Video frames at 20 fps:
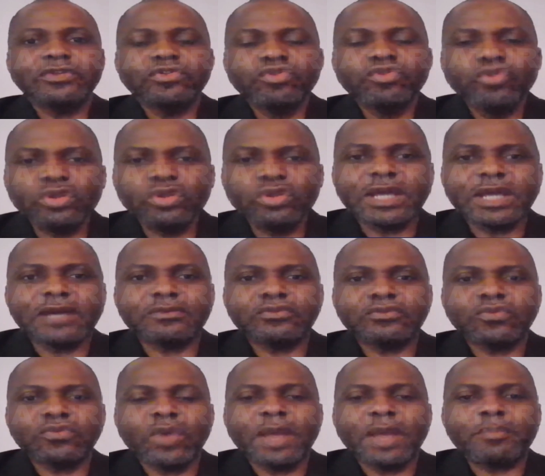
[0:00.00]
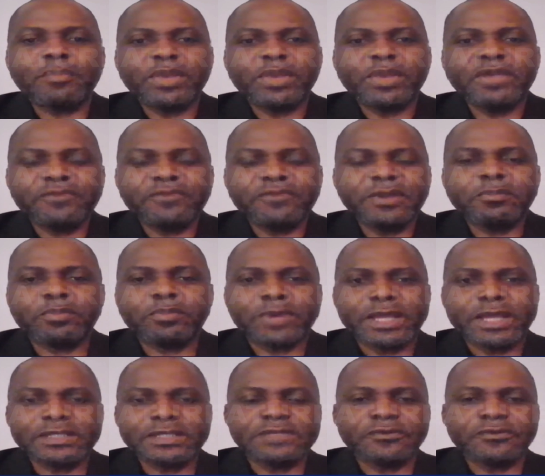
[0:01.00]
know that we are paying fair
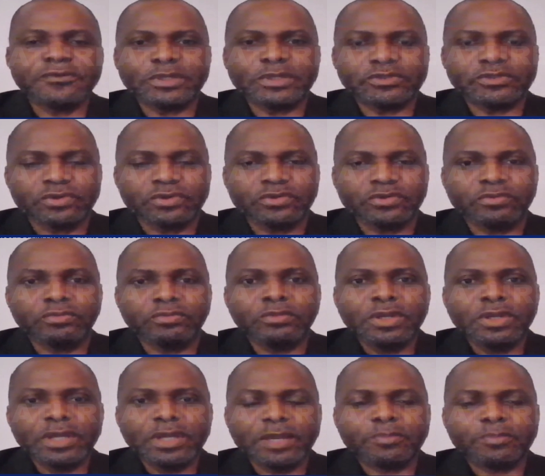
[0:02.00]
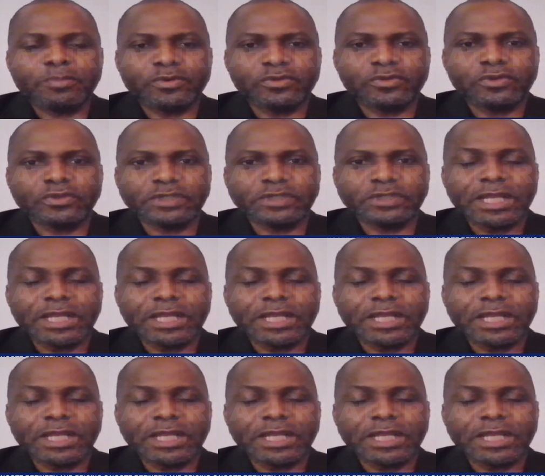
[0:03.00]
prices for petroleum products.